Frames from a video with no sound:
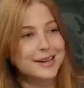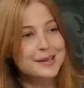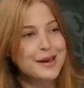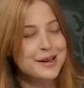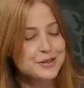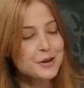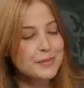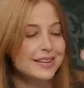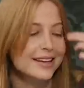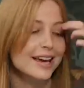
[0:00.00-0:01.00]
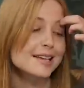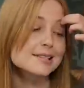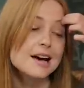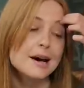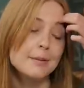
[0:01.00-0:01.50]
like that should be the
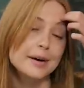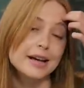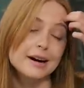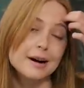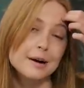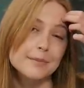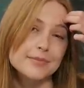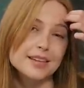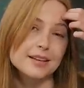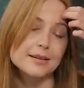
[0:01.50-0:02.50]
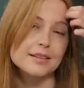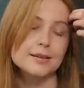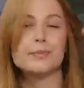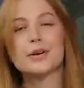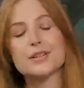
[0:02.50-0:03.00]
case but um, the
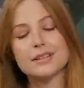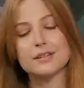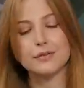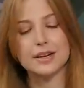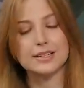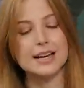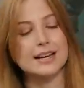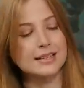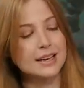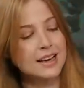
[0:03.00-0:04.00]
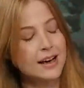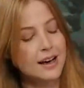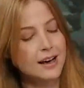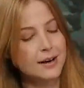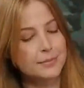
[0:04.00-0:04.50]
the person at the front desk
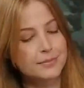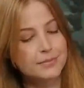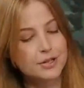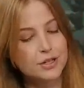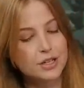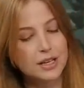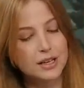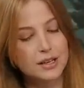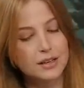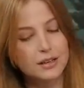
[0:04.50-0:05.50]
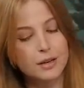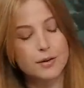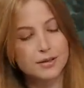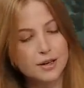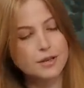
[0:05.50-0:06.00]
um, she you
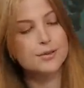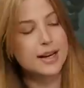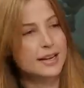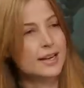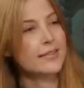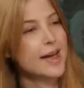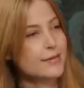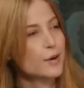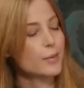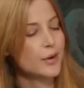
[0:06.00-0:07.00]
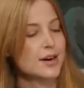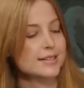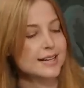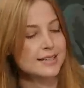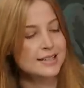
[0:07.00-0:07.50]
know you, you, sign in they have a whole
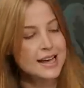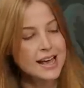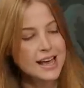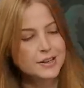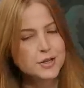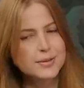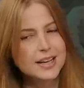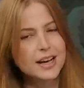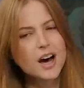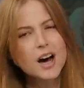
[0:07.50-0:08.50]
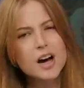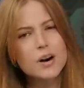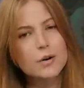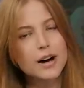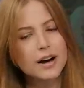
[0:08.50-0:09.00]
process and she was like
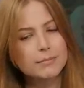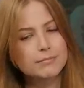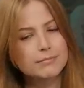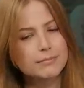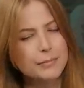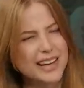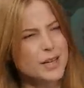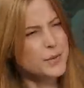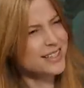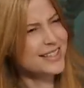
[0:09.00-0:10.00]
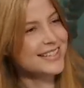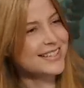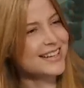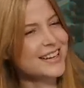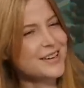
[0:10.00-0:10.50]
oh um, benny wants to
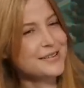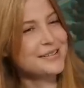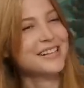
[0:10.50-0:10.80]
see you